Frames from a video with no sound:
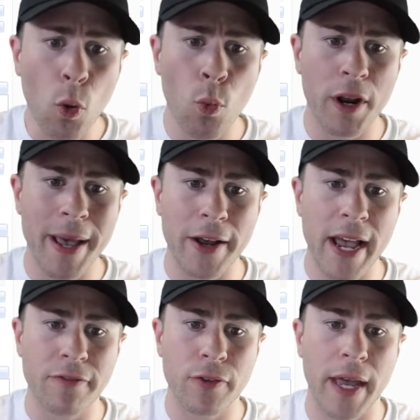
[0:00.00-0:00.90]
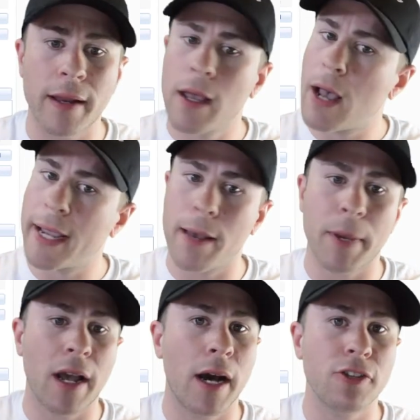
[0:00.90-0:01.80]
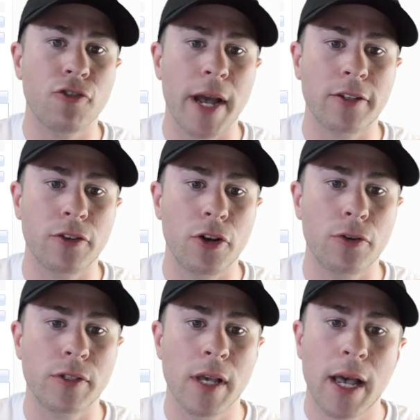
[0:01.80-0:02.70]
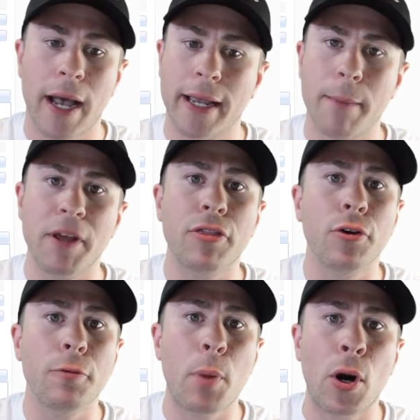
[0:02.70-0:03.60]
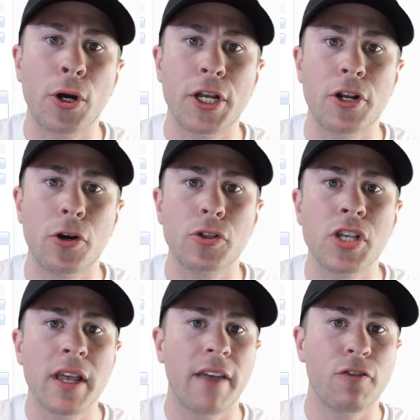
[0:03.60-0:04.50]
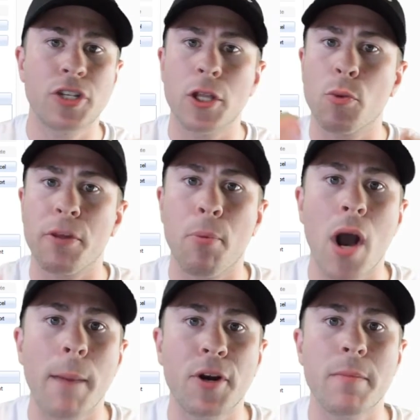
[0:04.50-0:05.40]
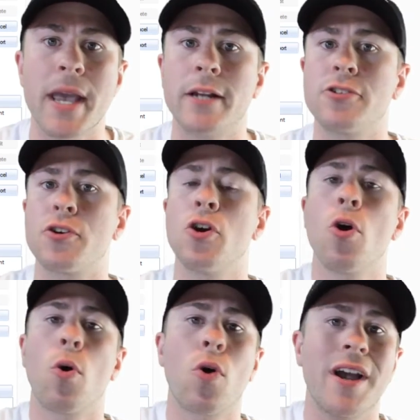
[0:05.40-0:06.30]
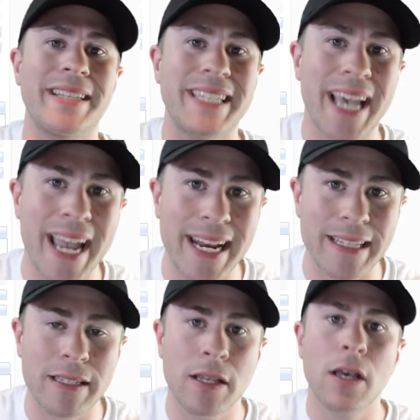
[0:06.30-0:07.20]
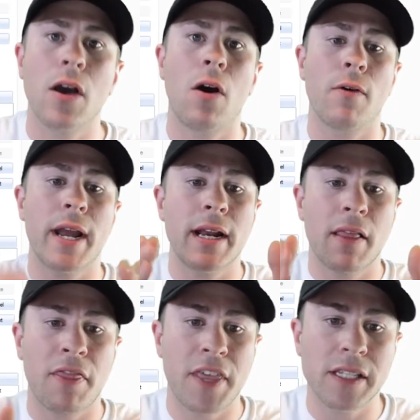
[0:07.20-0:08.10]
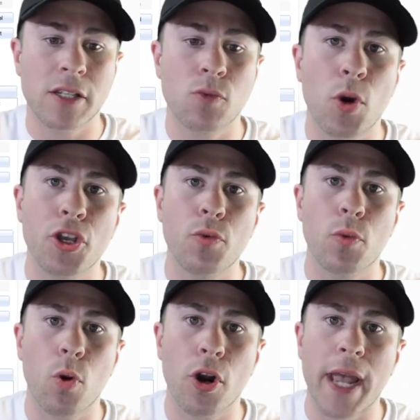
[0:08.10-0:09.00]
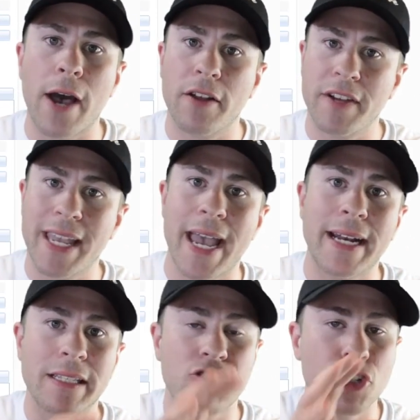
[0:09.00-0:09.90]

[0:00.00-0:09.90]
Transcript: What about after that? I got my contractor notes. I got my third party notes. If you're dealing with a property manager or a tenant, all right, this is where you would work out of. Again, it's